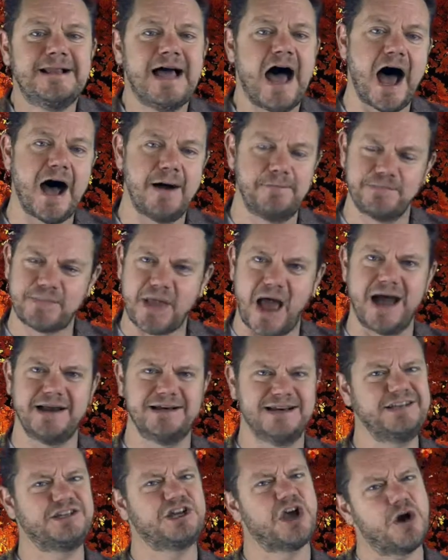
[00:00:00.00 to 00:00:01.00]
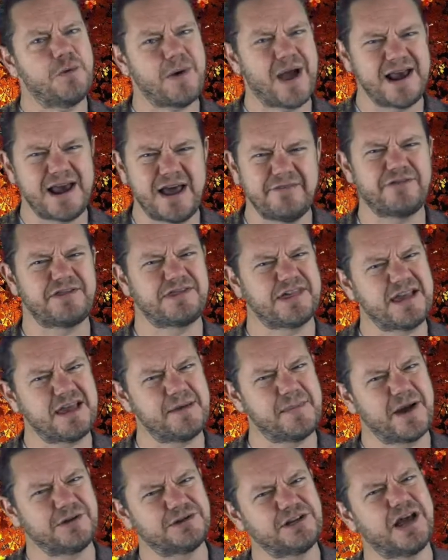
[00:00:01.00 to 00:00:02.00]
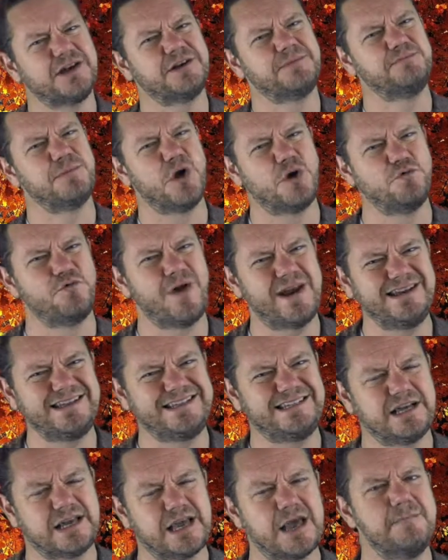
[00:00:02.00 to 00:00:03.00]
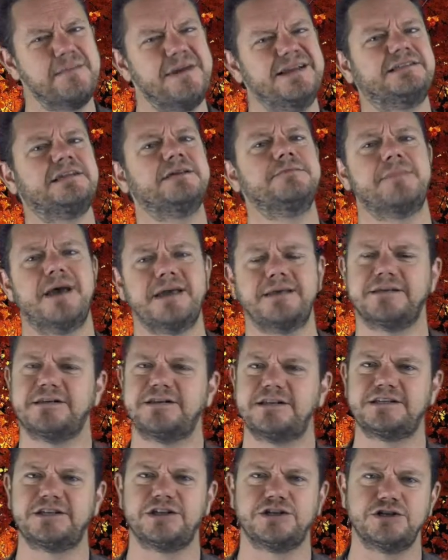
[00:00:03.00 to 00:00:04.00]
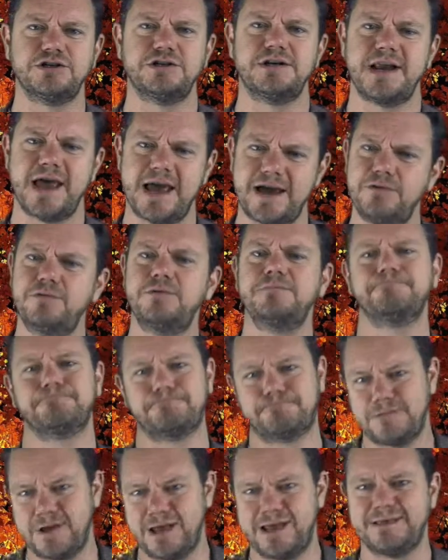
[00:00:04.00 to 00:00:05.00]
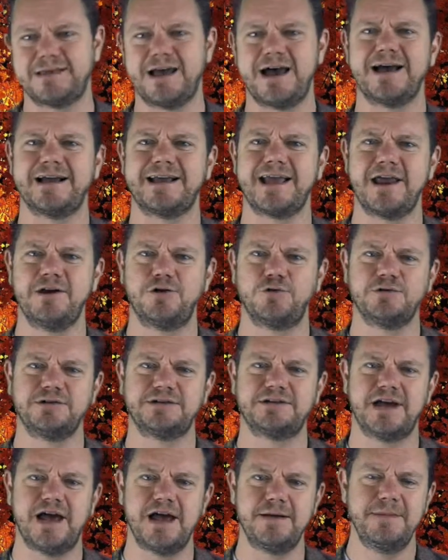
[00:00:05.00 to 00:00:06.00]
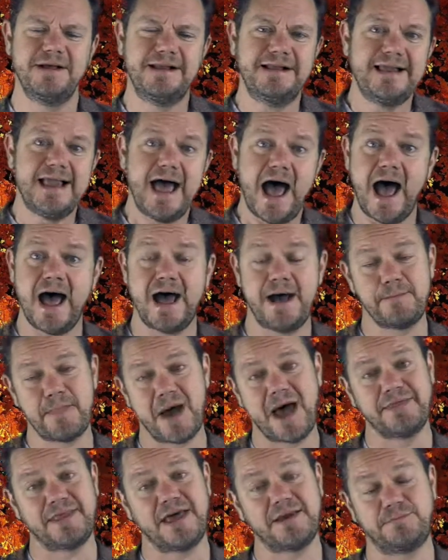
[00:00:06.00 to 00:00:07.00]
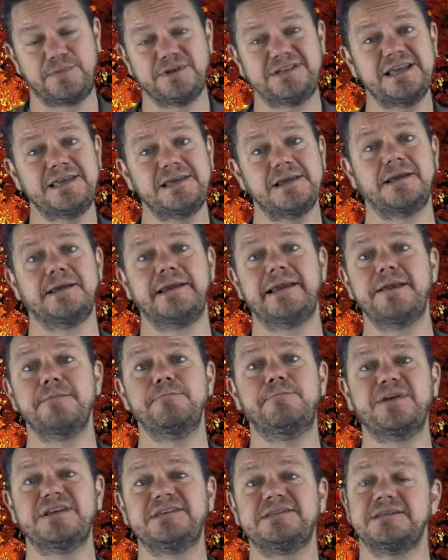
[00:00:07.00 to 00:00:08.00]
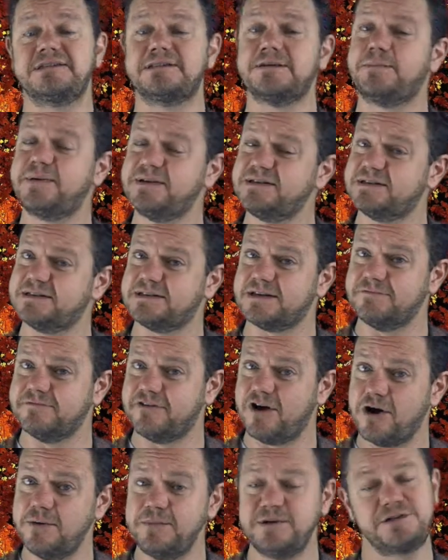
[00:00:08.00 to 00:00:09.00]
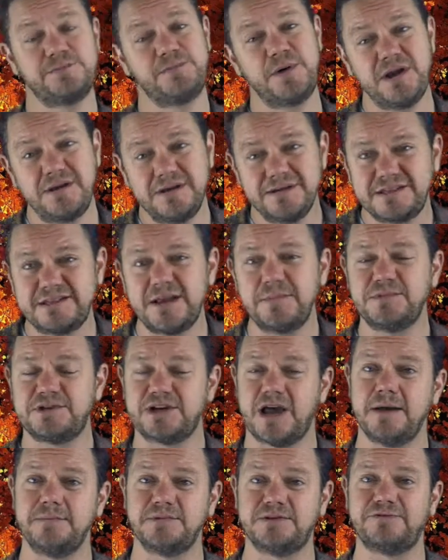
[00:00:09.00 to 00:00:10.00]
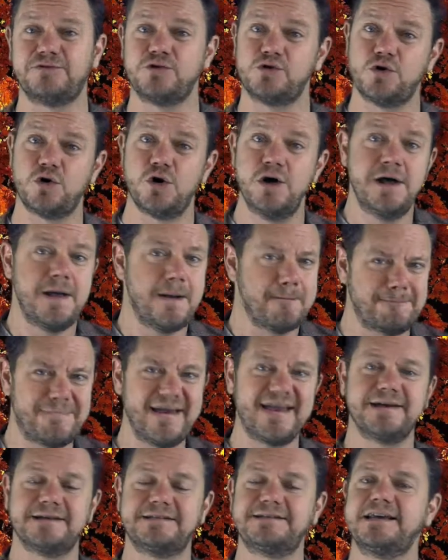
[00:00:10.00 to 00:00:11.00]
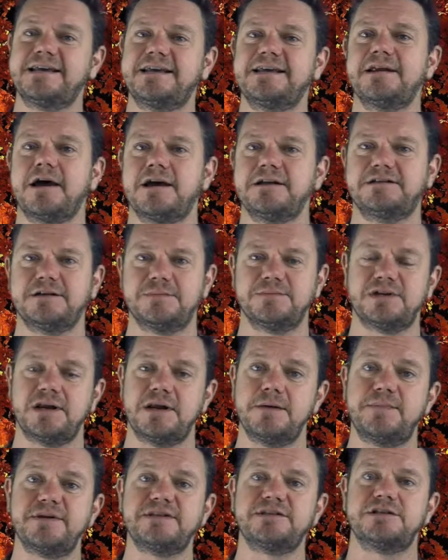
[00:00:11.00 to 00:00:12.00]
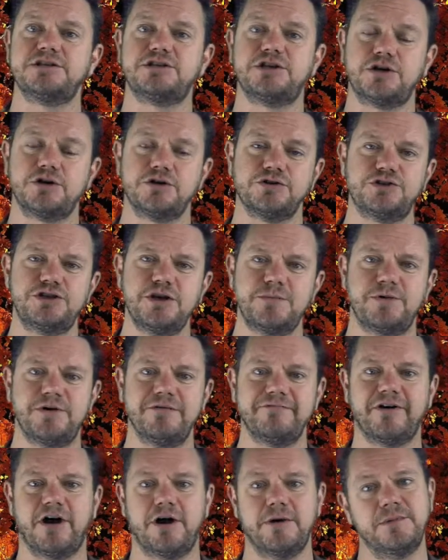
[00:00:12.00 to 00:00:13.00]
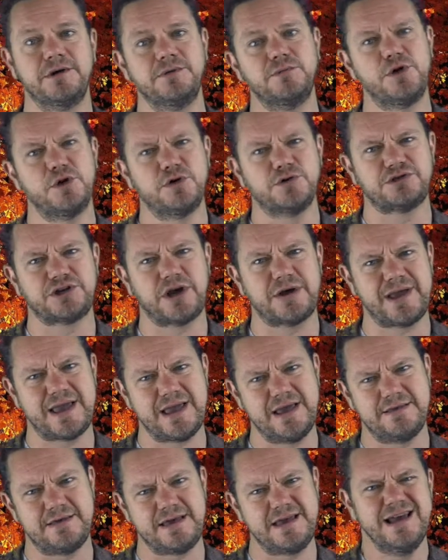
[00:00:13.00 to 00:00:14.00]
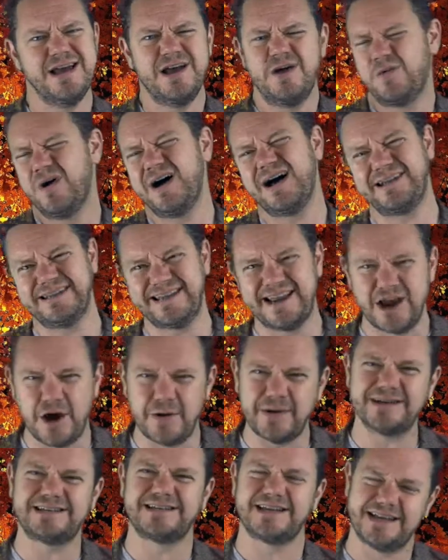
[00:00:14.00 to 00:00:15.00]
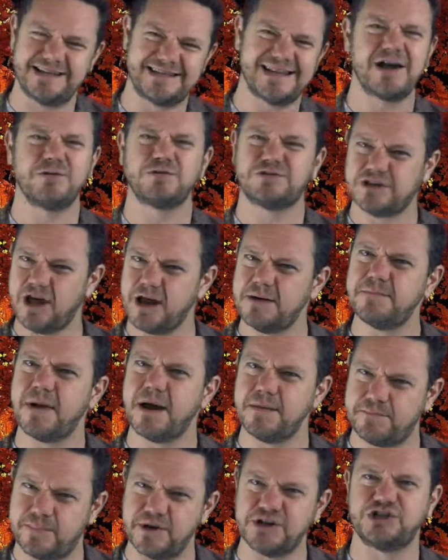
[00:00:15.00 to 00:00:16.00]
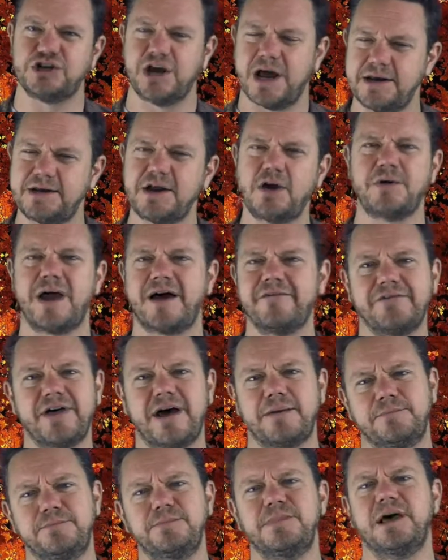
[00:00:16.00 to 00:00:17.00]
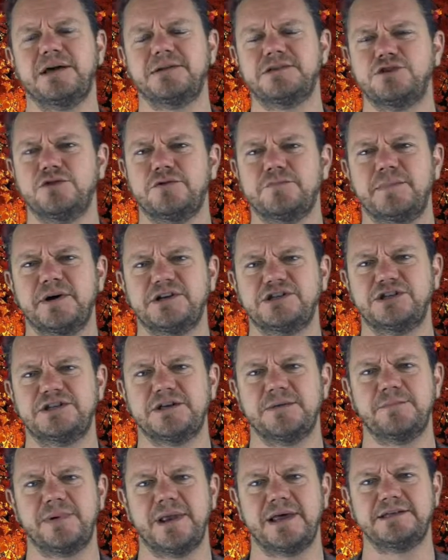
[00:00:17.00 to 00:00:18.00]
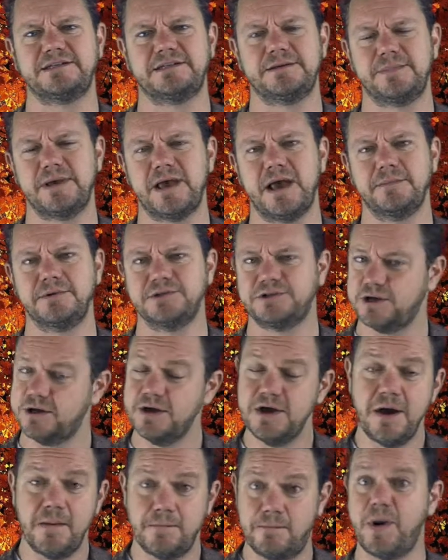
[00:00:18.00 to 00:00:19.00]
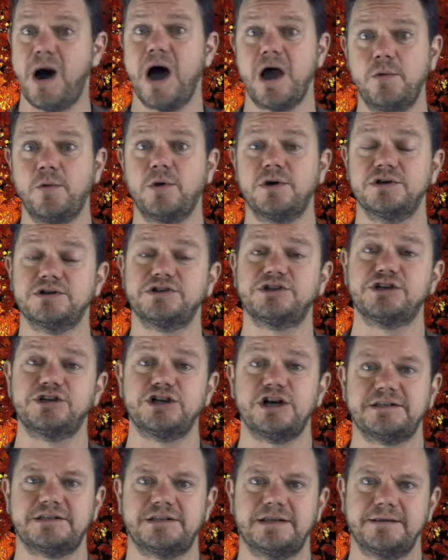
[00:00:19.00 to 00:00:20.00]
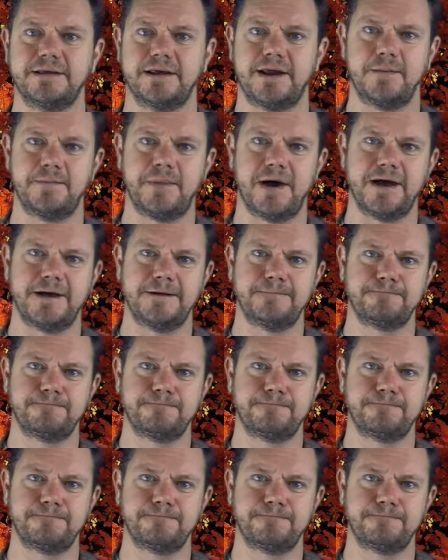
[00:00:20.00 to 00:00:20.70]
I need to go away and have a think about it. I'm not ready to commit and make the decision now. Hear that again all the time. And then particularly in business-to-business environments, but sometimes for bigger ticket items in a business-to-consumer environment, we also hear the, well, it's outside my budget. I don't have that sort of budget in place to be able to buy what you're suggesting that I buy.